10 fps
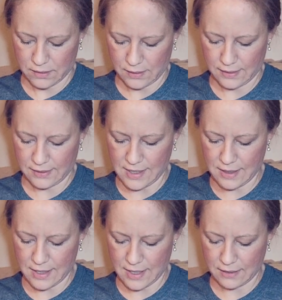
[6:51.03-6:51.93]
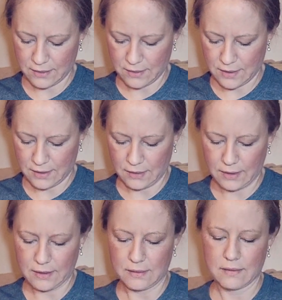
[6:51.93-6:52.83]
It's Sandcastle and
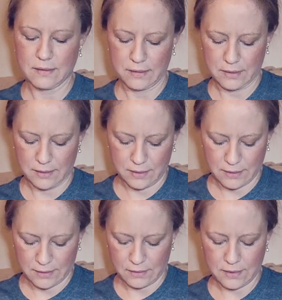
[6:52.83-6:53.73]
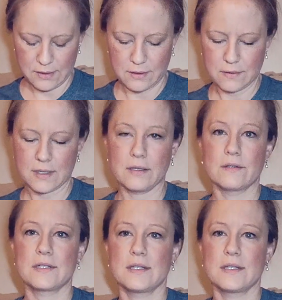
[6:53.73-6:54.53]
Linen. So these 2 colors